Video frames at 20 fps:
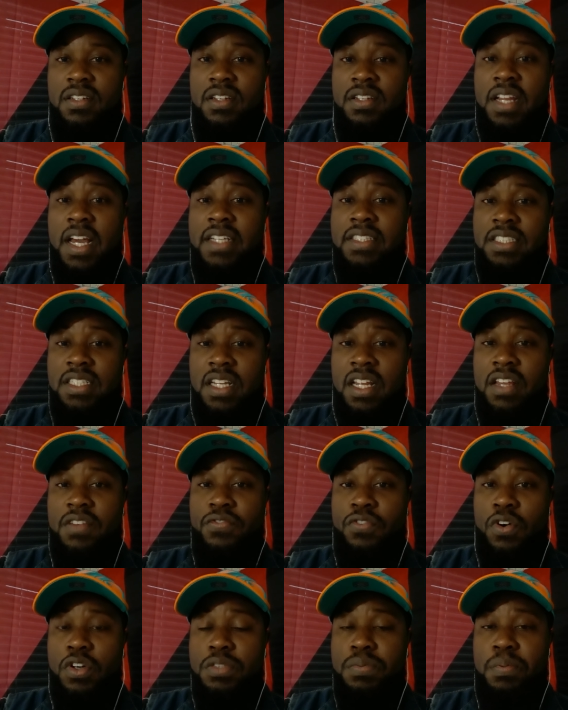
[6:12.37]

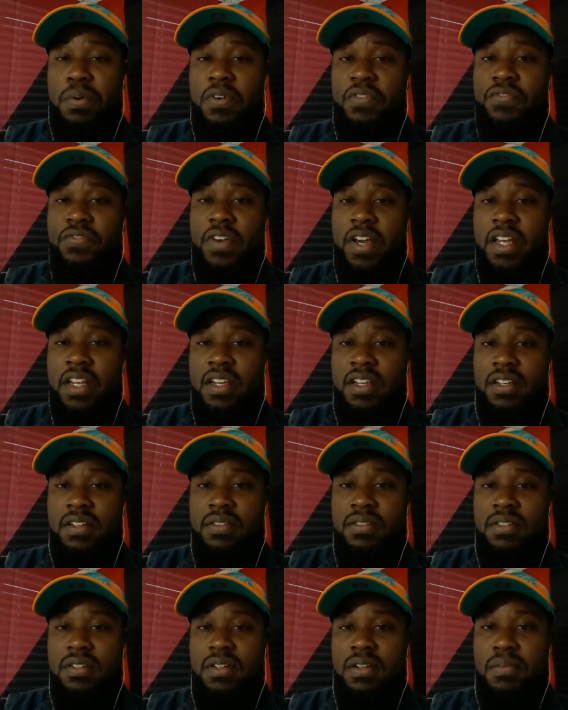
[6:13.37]
1984 is prophetic.
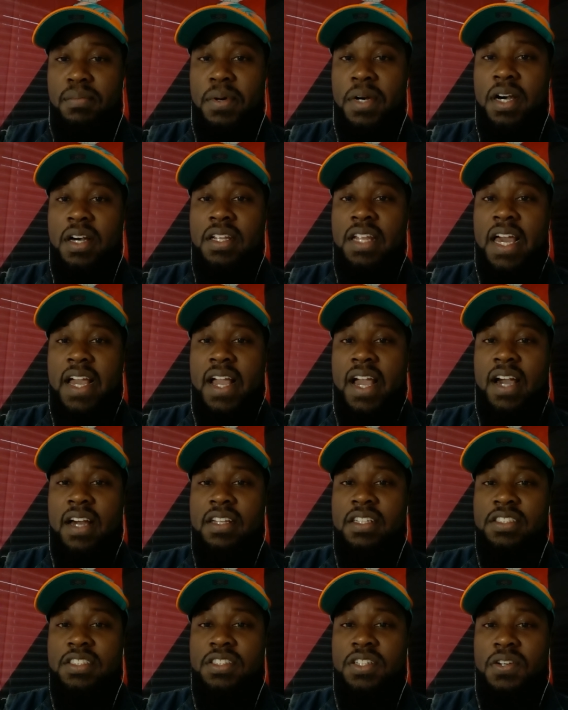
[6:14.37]
But unlike
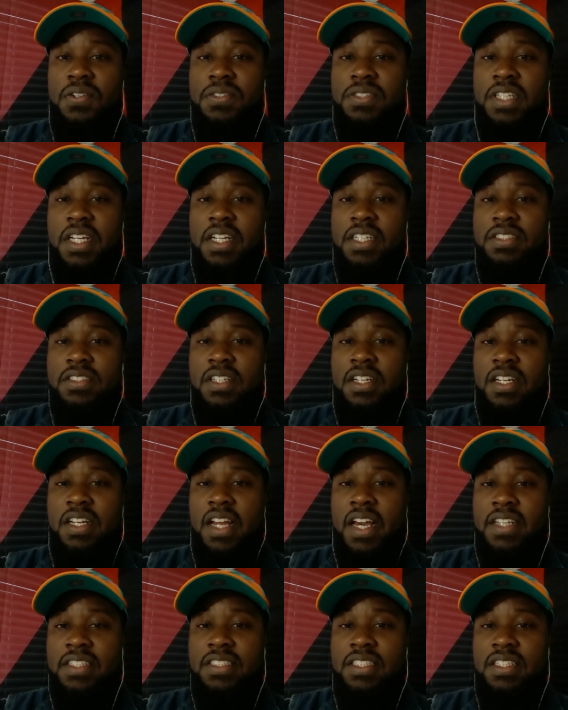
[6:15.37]
Alex Jones, the answer to
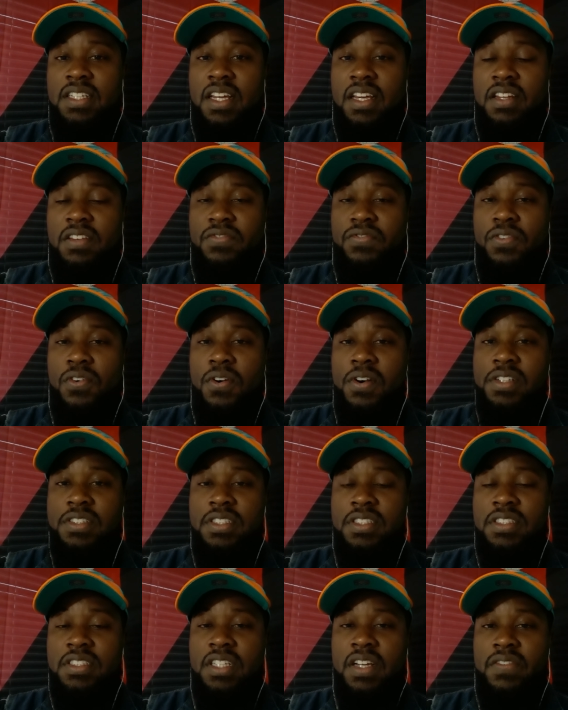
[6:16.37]
1984
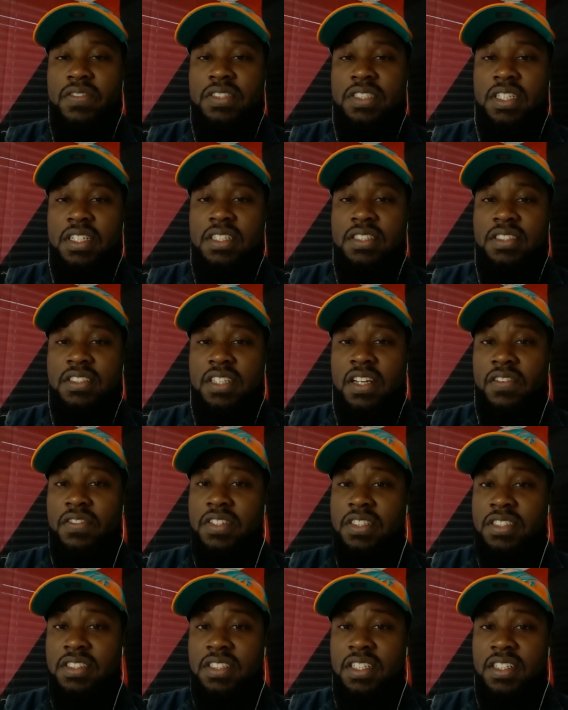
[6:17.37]
isn't
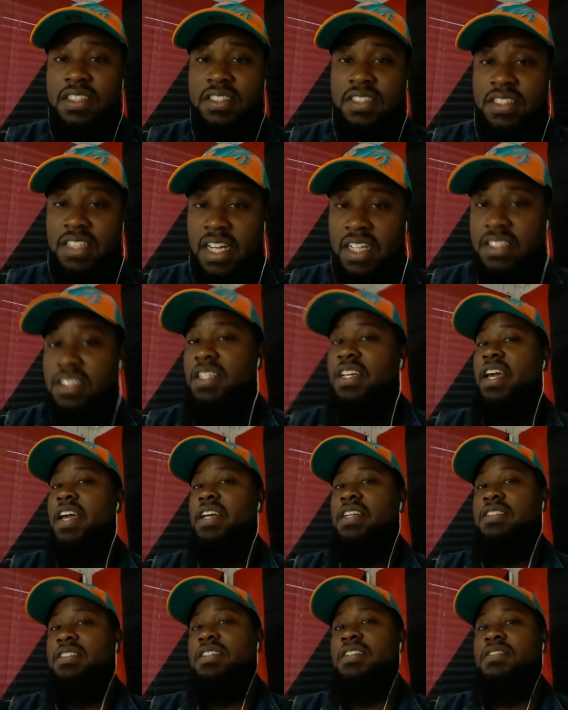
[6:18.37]
1776, it's actually
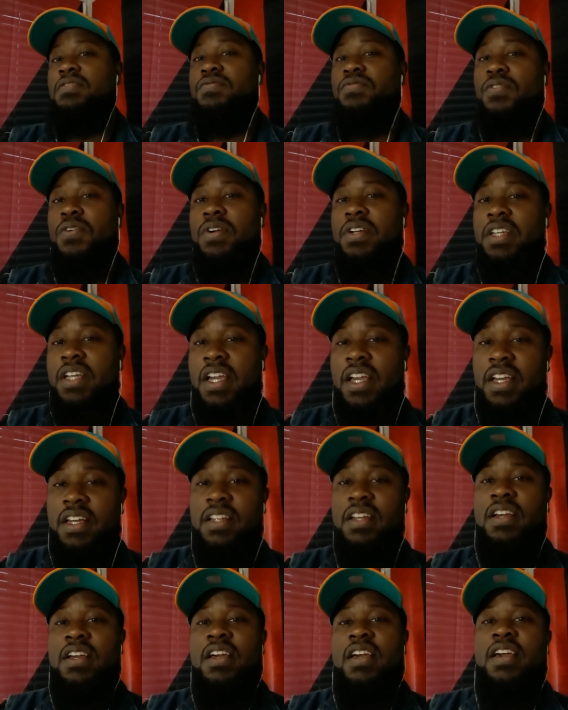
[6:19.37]

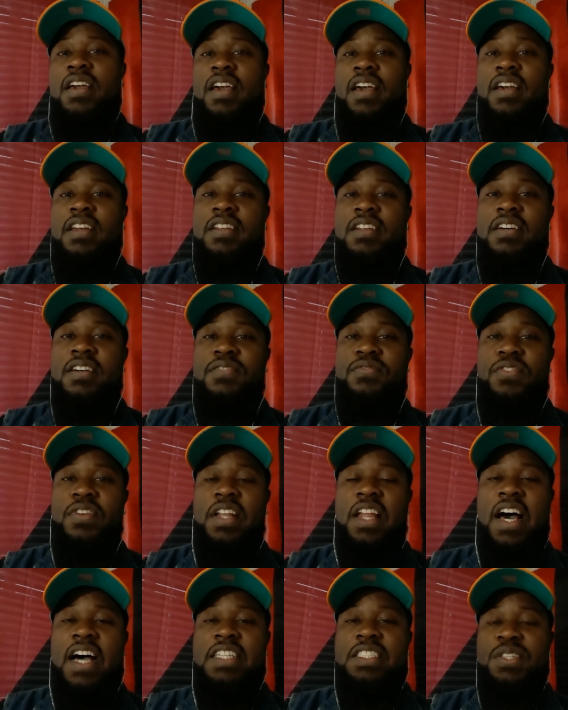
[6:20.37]
1848 in the
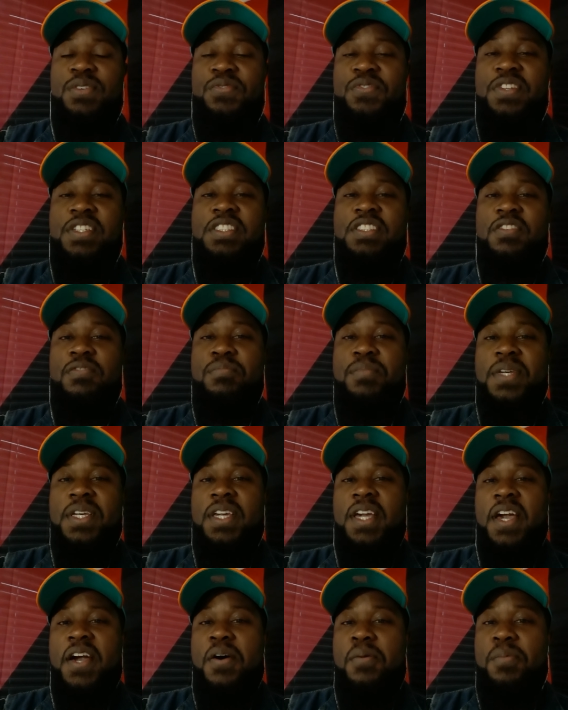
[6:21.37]
philosophies of
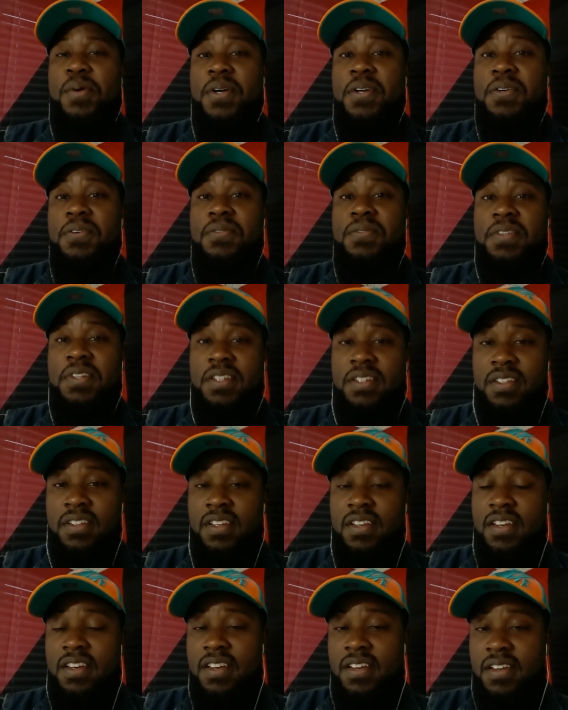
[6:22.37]
Mikhail Bakunin.
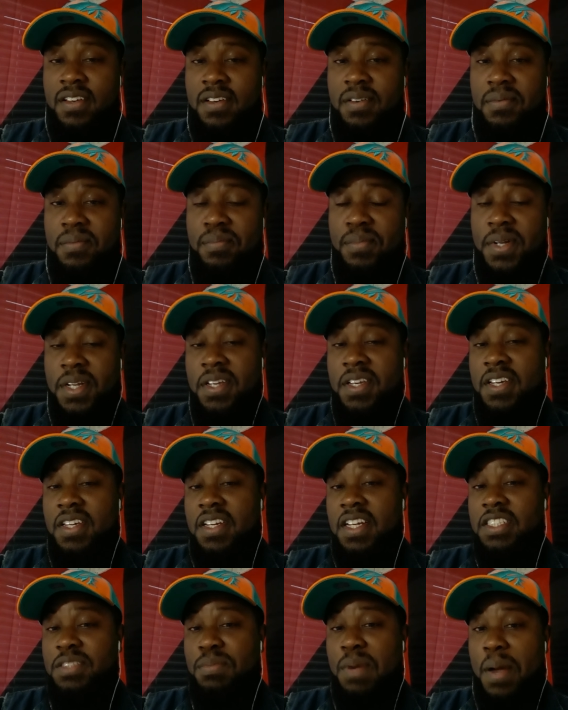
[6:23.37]
But again,
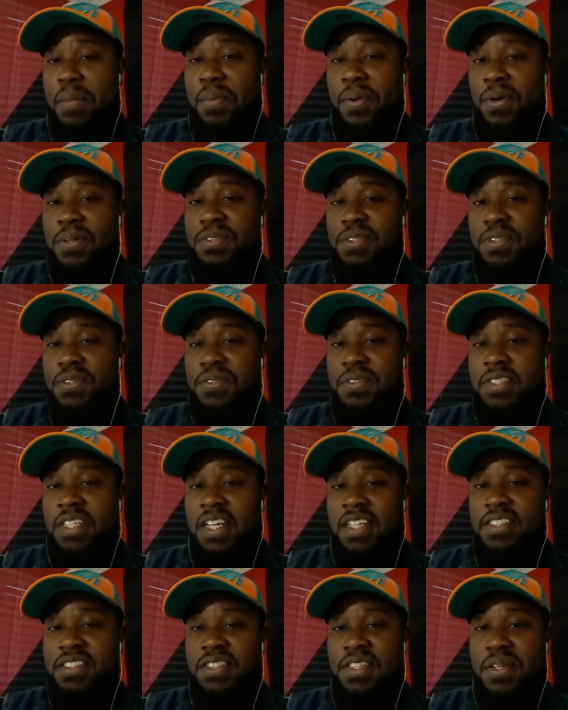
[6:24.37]
that's my personal
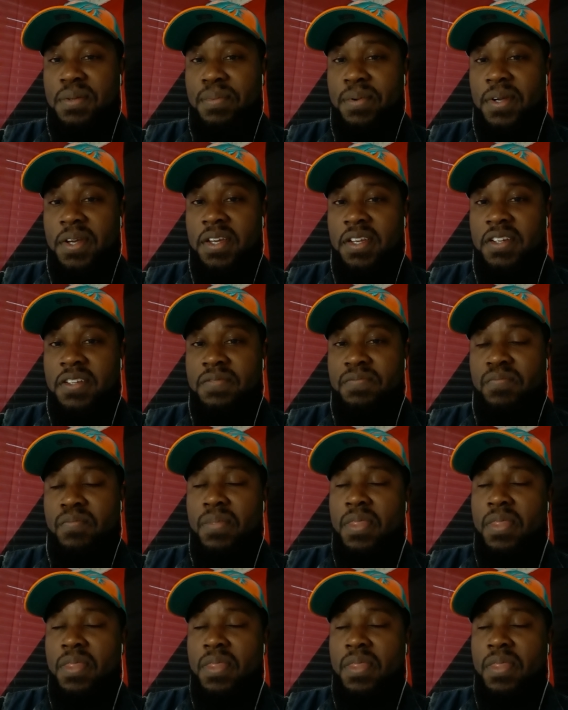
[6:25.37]
taste and opinion.